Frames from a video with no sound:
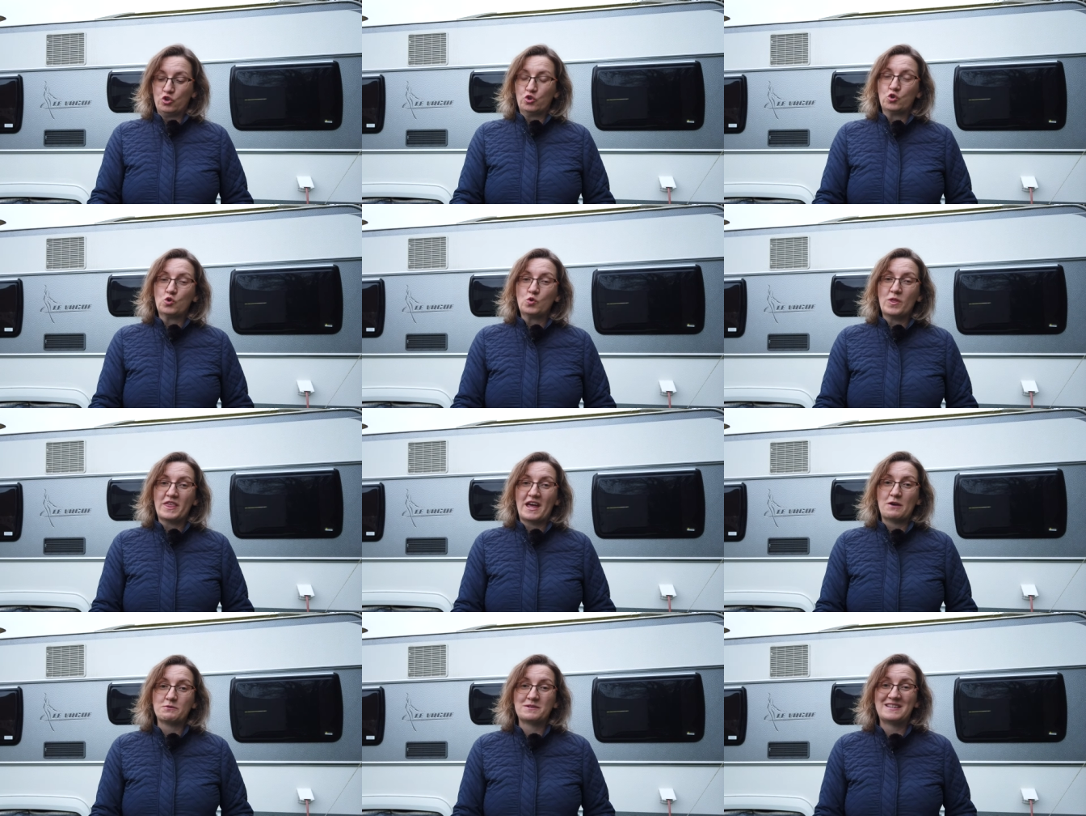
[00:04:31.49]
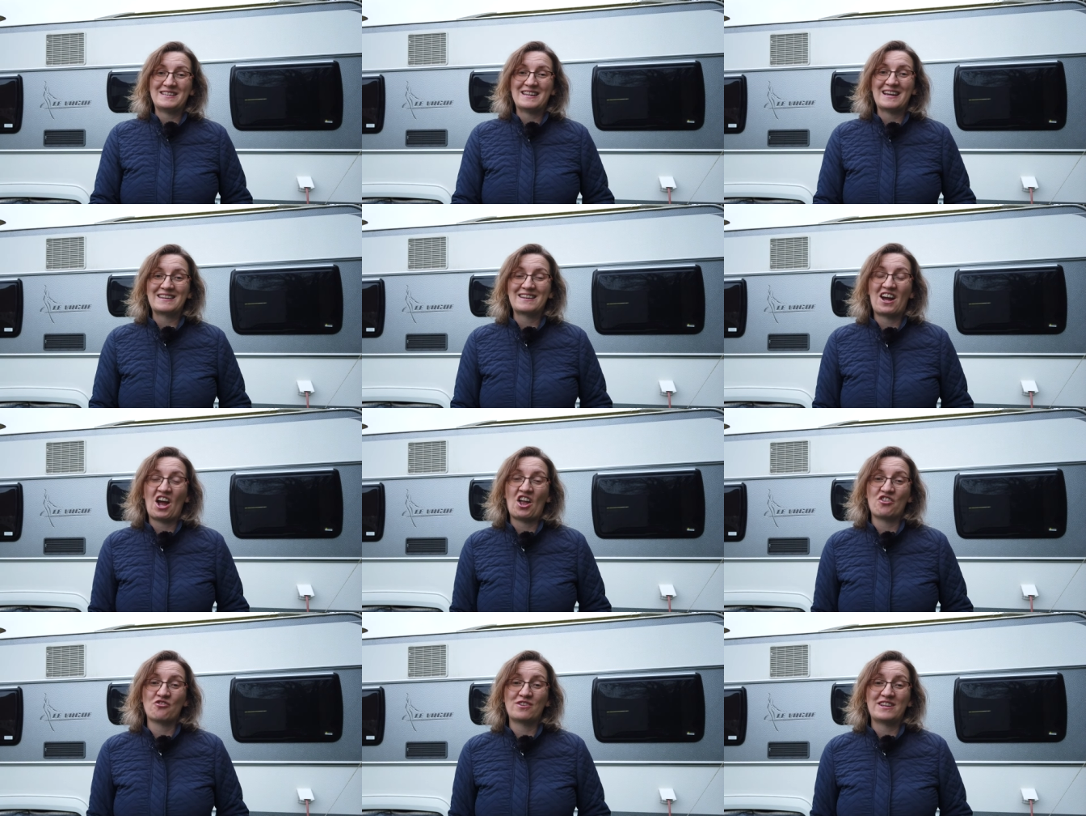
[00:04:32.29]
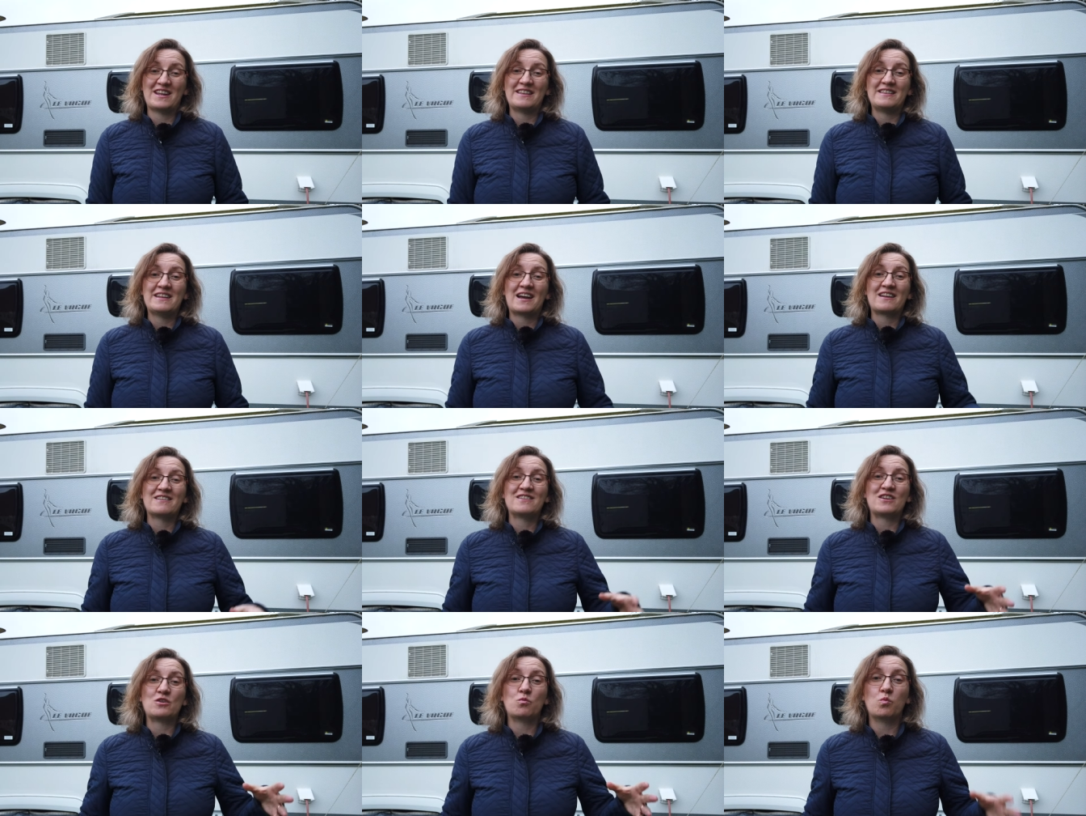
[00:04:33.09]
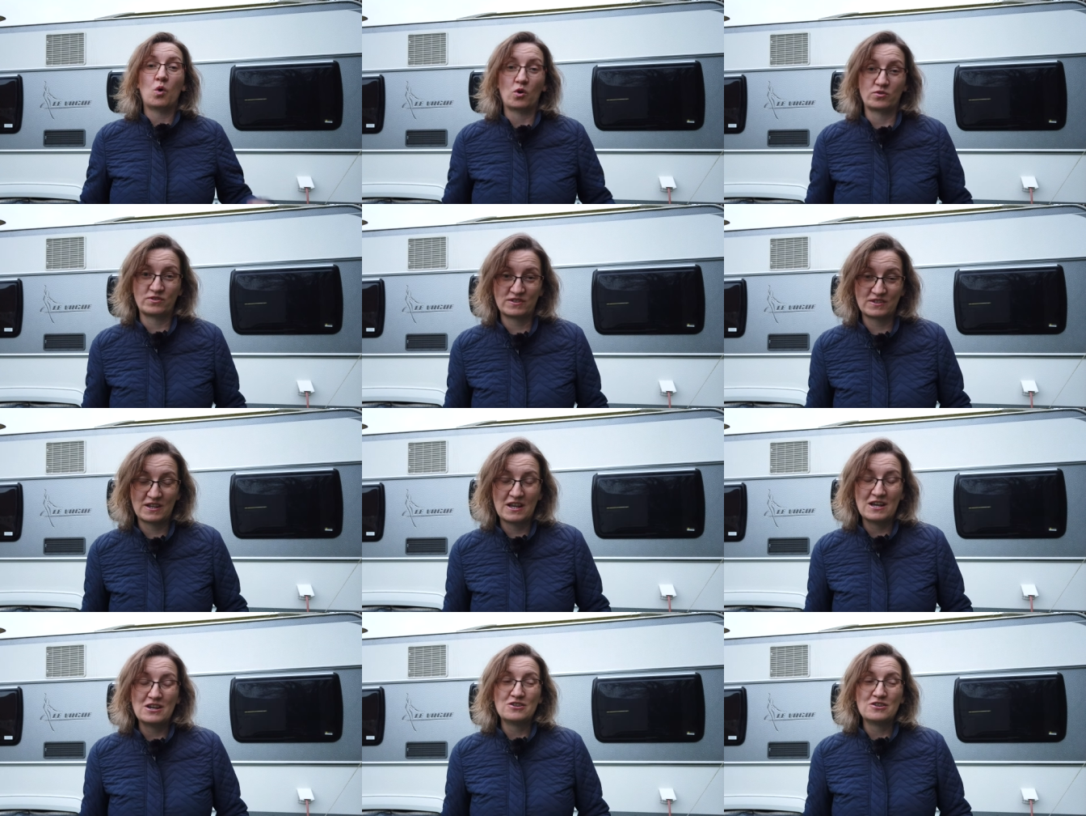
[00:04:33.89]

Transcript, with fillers: two thousand nine hundred ninety watts,